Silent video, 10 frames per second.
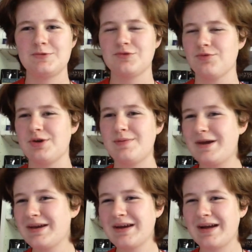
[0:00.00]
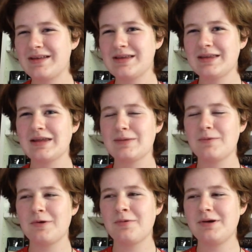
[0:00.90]
dreaming, I think that's
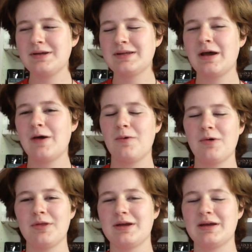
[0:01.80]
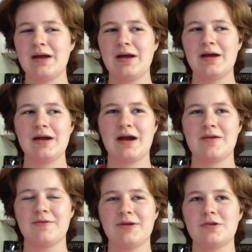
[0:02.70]
what it was, while they kind
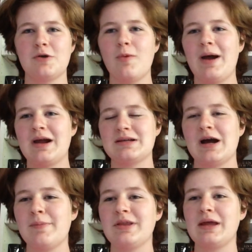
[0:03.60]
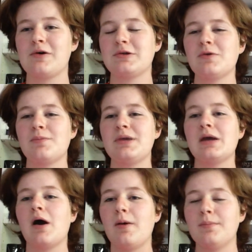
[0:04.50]
of go back in time, and they also
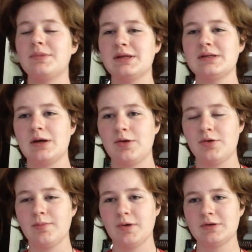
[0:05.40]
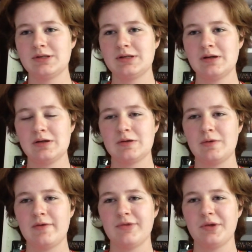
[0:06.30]
become this other person, so
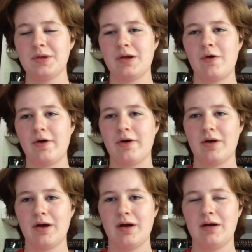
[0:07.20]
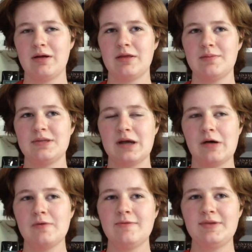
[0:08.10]
even though they are
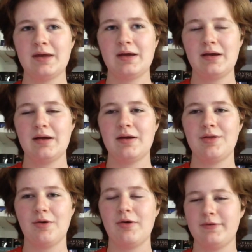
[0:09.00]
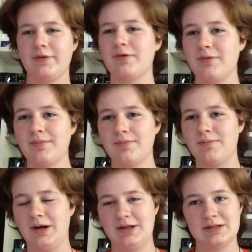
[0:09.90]
themselves, they're also
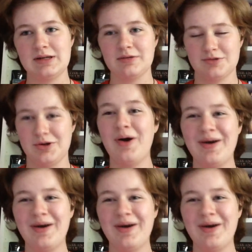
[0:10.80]
Anya Taylor-Joy.